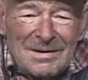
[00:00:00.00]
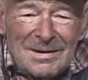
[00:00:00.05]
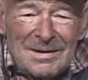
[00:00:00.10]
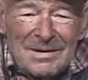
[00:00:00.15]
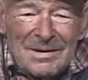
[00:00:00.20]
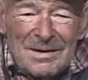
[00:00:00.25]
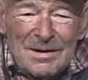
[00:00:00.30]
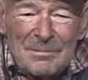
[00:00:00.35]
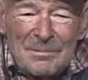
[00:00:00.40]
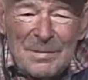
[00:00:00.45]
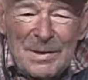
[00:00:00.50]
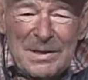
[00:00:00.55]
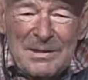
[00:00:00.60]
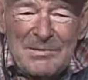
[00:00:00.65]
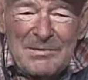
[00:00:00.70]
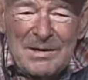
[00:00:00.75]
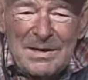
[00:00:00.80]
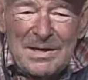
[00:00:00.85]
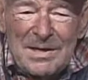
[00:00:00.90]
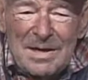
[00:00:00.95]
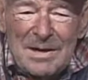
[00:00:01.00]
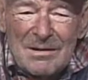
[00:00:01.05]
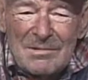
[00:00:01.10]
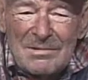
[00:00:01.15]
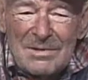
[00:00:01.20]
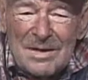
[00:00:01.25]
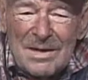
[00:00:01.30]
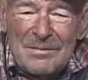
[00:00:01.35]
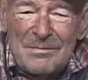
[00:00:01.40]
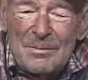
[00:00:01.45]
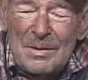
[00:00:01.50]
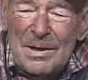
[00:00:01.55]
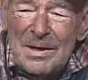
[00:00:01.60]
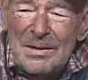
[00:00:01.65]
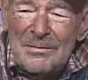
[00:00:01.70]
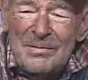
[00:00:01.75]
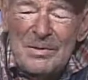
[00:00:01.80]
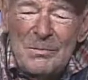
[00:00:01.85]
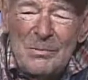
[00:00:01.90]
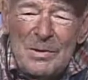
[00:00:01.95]
I got a big greenhouse, and about
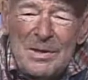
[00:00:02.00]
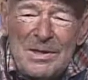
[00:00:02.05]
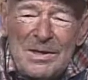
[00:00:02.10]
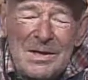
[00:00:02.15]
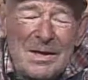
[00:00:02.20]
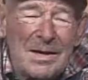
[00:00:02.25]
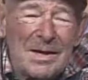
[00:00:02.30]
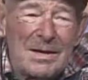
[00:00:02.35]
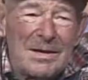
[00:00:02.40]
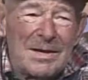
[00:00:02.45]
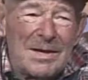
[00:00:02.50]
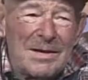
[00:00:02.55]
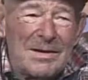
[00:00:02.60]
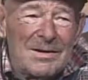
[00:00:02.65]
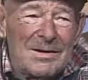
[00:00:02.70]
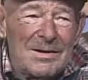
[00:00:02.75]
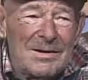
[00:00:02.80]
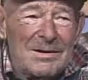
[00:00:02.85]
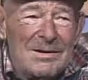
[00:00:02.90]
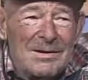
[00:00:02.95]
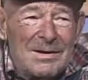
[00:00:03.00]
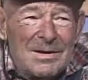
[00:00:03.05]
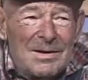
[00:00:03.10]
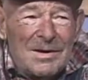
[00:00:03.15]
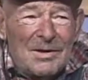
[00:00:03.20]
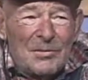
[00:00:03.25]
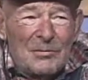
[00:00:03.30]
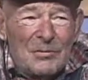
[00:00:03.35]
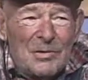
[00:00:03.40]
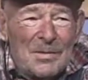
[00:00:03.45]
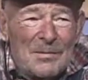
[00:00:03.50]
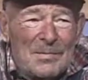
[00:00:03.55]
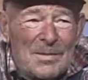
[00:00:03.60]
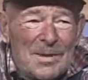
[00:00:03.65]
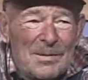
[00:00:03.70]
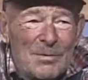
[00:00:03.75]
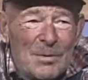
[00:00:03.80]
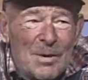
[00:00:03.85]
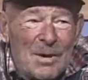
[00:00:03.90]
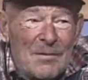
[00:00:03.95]
every week you got to get down there and trim
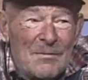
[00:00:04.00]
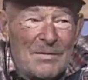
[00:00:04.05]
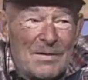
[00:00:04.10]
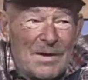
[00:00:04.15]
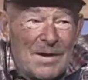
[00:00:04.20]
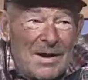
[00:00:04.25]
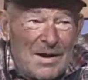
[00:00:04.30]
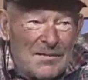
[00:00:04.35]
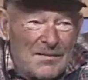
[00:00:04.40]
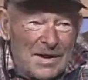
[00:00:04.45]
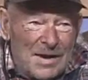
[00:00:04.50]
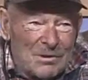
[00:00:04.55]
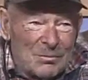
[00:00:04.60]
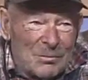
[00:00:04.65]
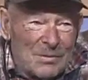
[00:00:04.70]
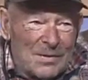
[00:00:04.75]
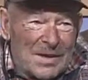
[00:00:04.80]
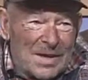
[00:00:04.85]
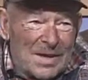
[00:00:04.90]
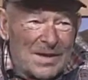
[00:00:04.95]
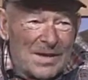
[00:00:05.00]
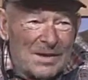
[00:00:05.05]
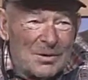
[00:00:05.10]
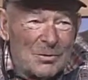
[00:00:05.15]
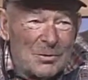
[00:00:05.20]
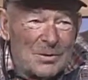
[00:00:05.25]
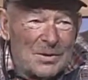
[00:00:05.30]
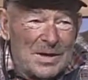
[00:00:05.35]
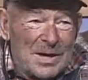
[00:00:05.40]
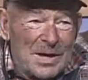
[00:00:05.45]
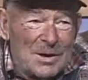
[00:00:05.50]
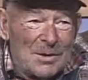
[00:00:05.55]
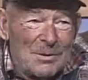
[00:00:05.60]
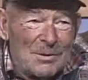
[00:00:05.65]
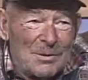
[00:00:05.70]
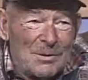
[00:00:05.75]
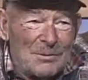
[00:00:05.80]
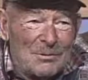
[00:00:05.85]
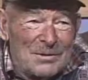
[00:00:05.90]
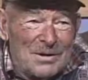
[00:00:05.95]
them off, and that's where that little old narrow
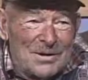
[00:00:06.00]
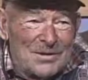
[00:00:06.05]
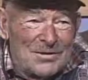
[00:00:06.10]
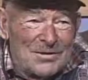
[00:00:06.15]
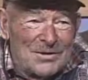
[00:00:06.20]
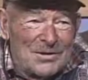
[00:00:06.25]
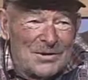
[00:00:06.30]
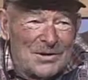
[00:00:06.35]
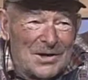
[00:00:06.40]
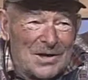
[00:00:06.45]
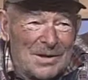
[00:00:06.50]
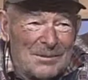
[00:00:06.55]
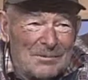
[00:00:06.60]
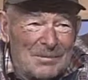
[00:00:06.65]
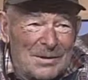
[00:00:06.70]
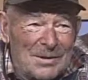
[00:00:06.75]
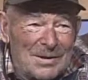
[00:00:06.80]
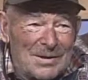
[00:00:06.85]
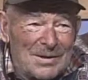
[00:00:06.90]
hoe does the job.